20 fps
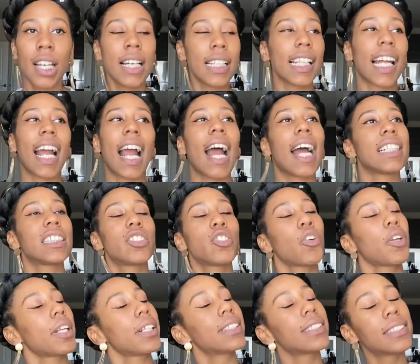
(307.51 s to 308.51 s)
Like, I
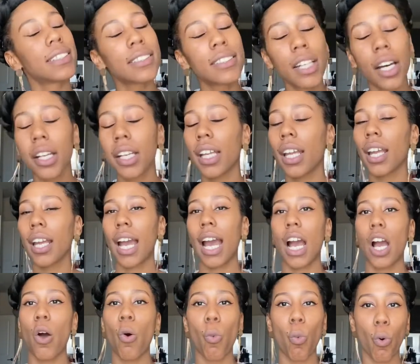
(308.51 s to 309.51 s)
started studying
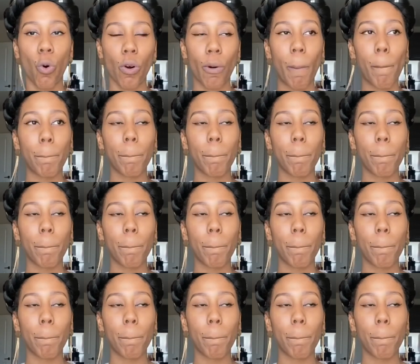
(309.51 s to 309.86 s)
how Warren